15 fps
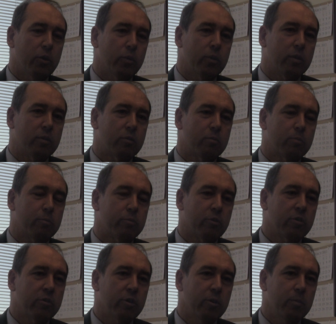This
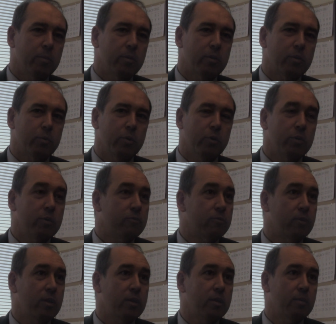program we only
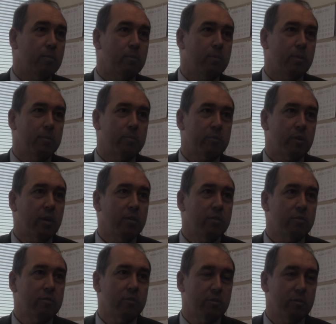fund the
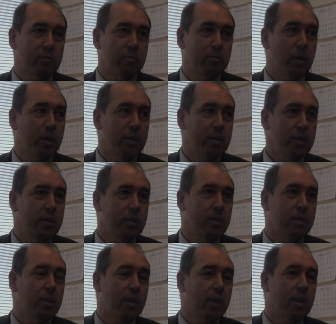prize money.
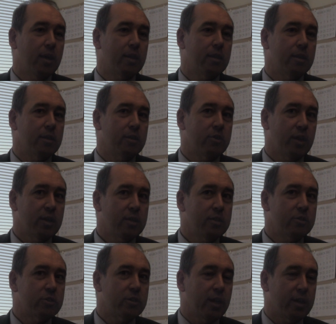The
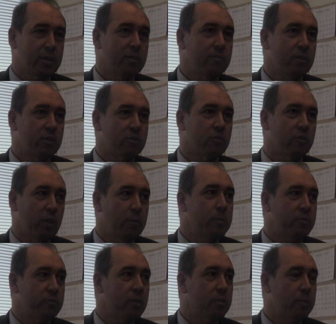challenge activities have all
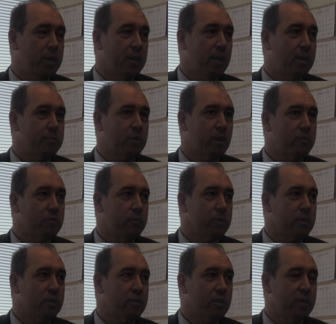been run by nonprofit
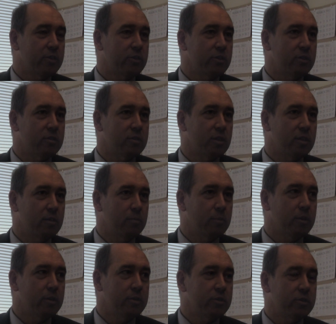organizations in
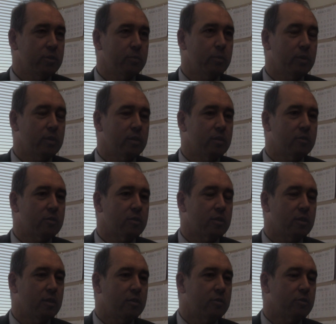partnership with us.
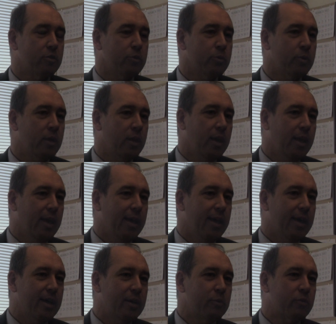So
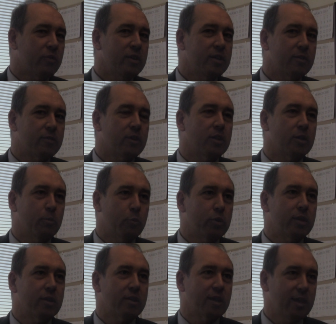it was very difficult to put
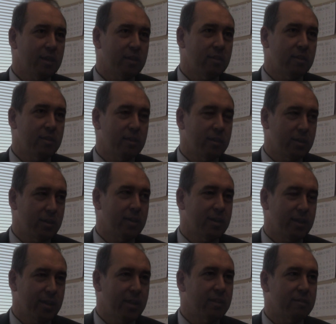this
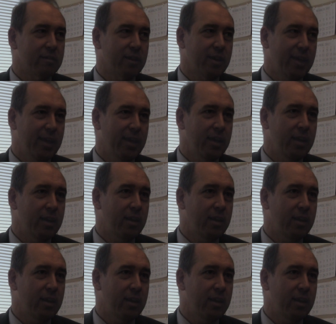together again.